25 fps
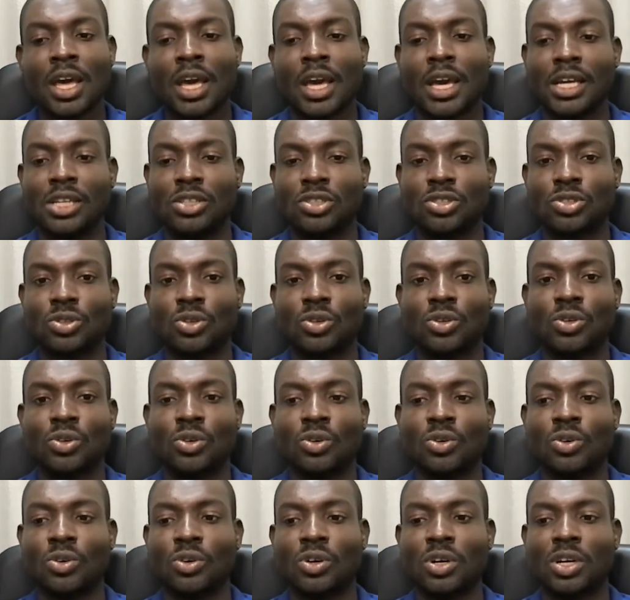And
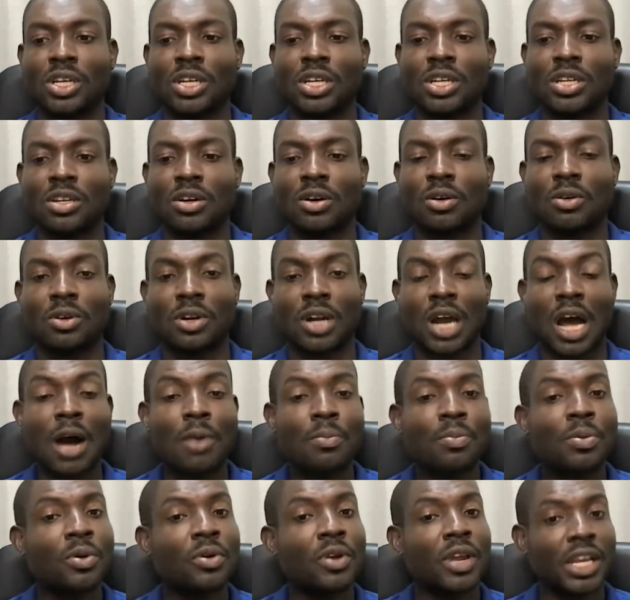so, in our
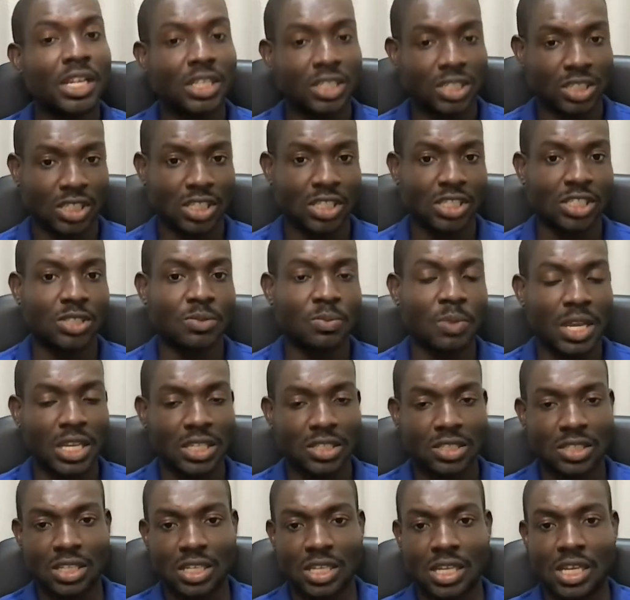operations,
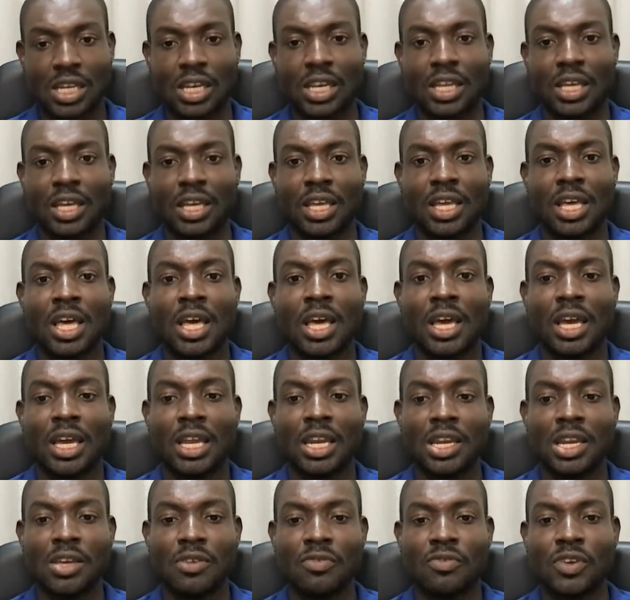basically,
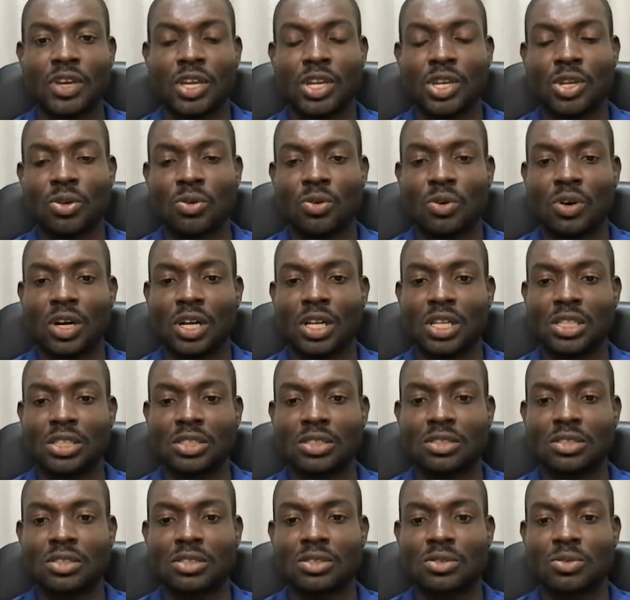
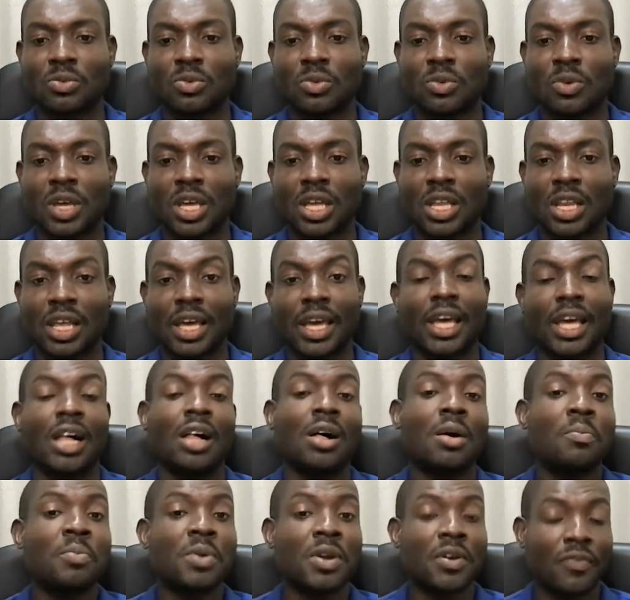individuals will
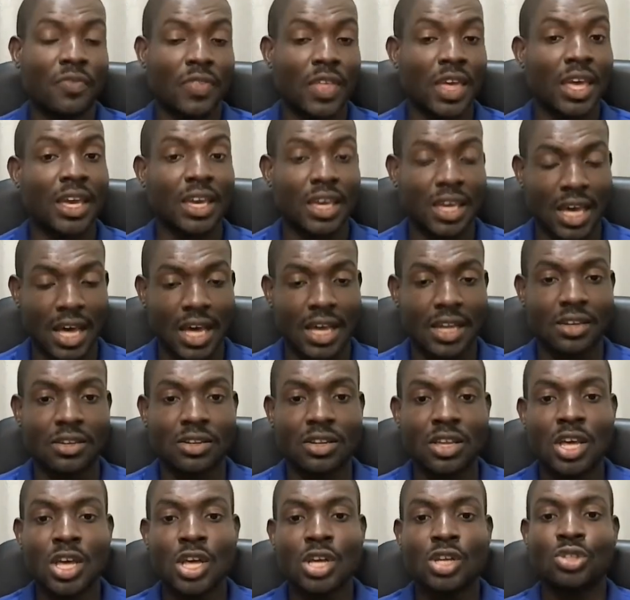help if they
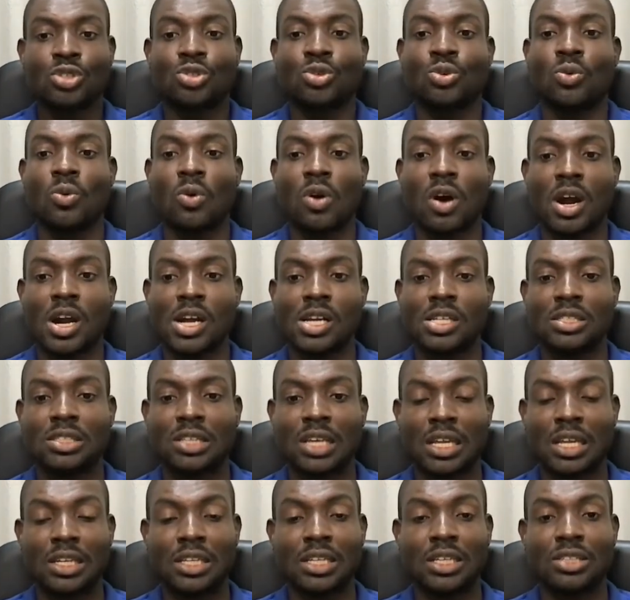can towards
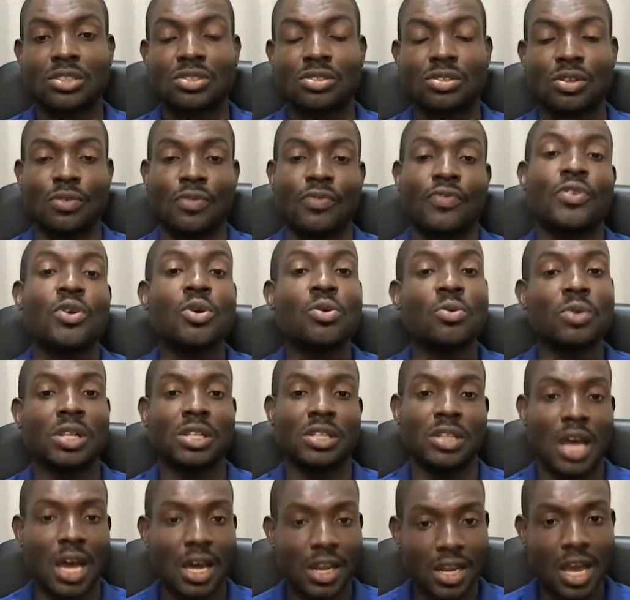at least the
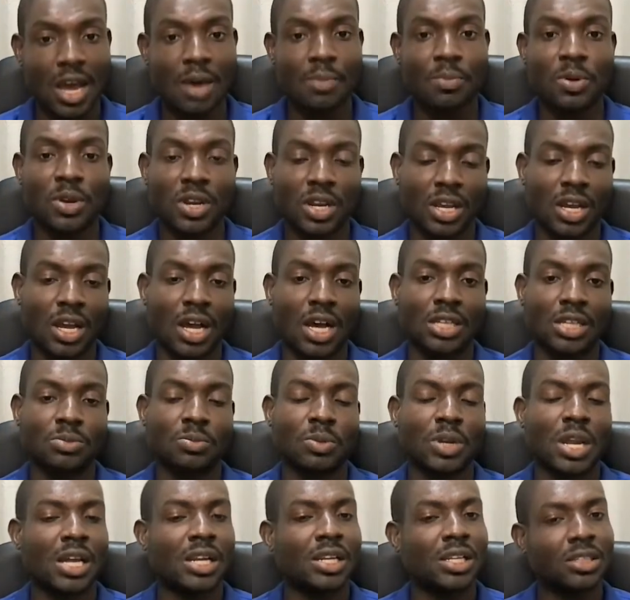fuel, not the operating cost,
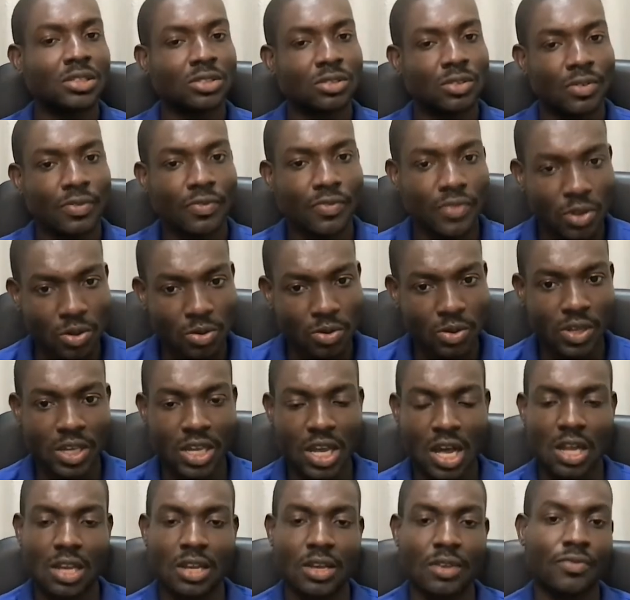but at least the fuel. We
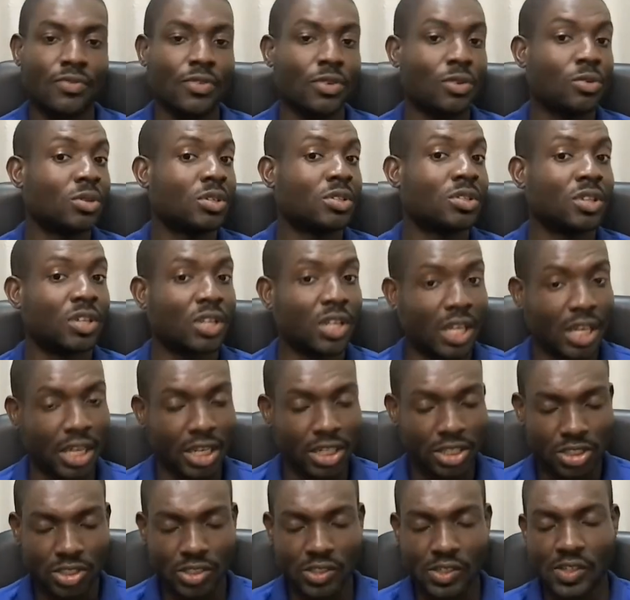call it a fuel
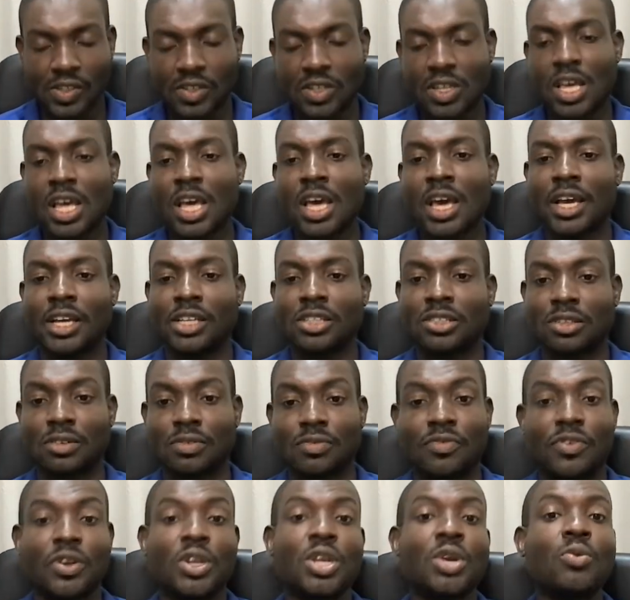donation. It's a
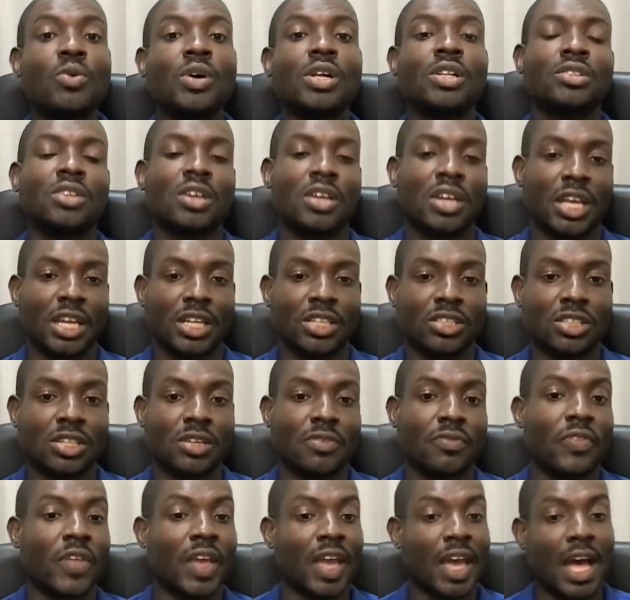free will donation.
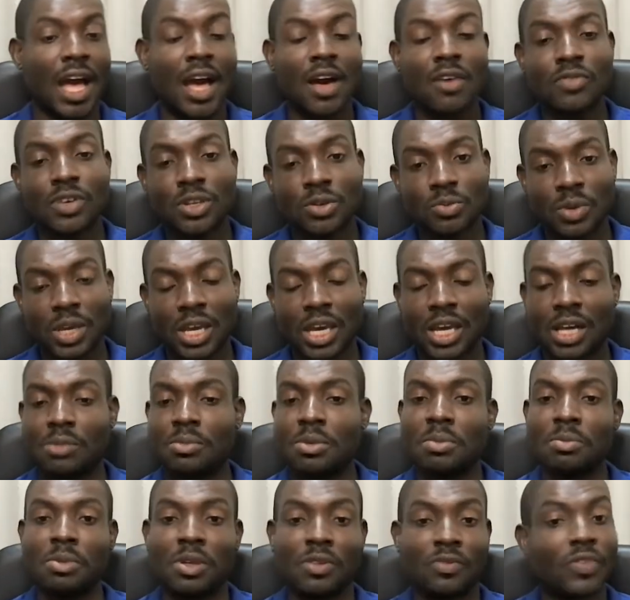If they have it, we help
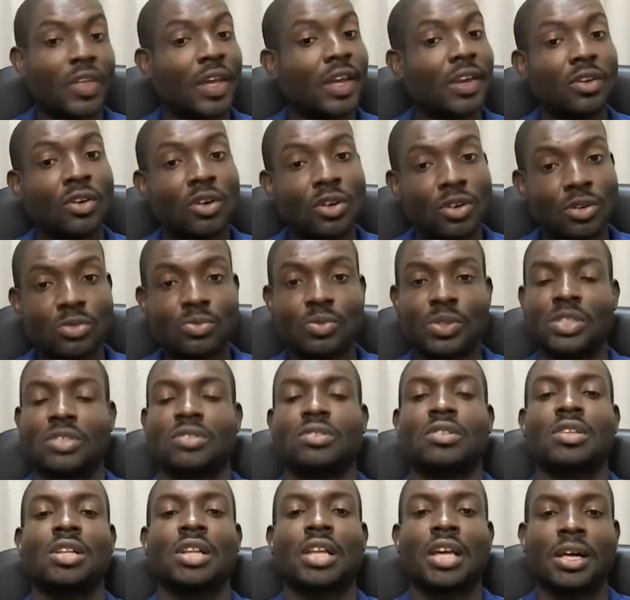them. If they don't, we
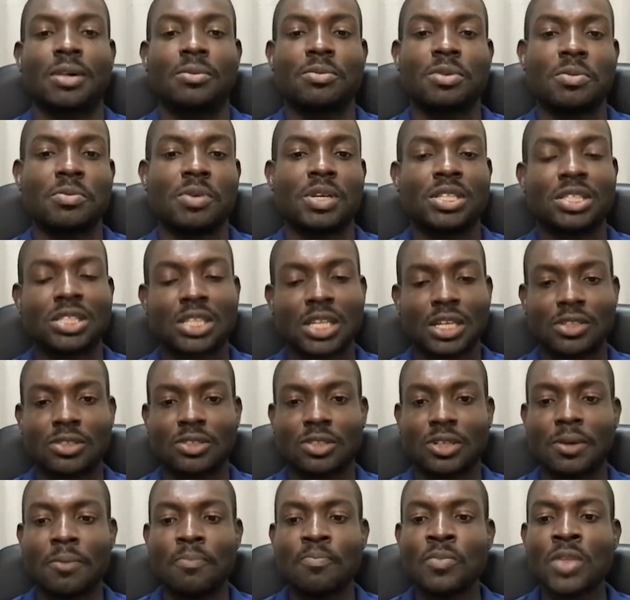still help them,
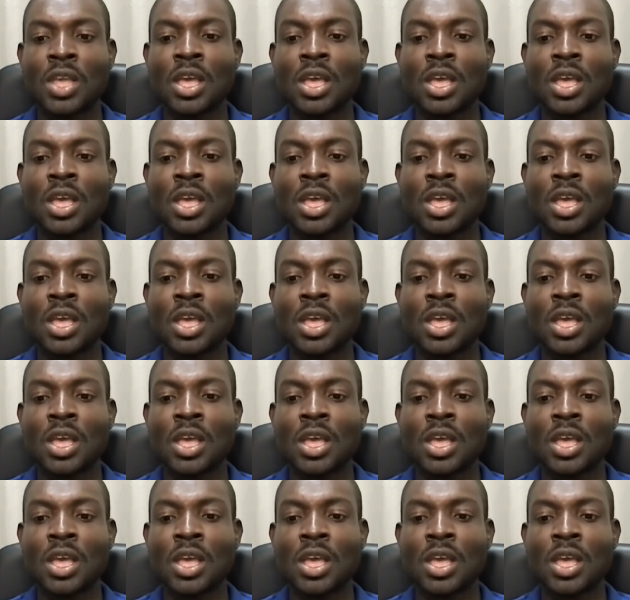etc.